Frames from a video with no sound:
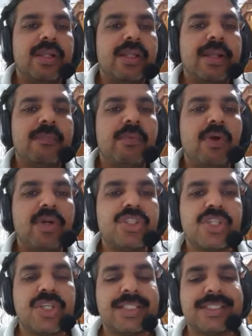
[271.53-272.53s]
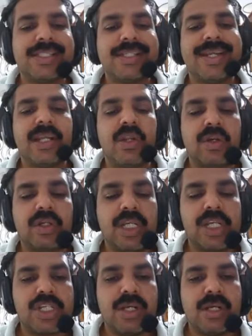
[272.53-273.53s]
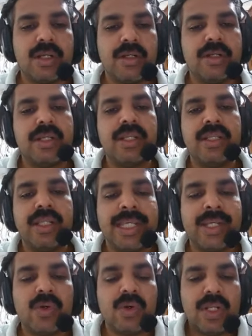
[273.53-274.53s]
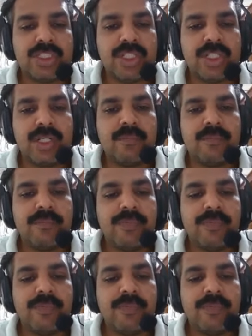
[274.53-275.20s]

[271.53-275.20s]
then bond stretching and elongation are in the equal extent.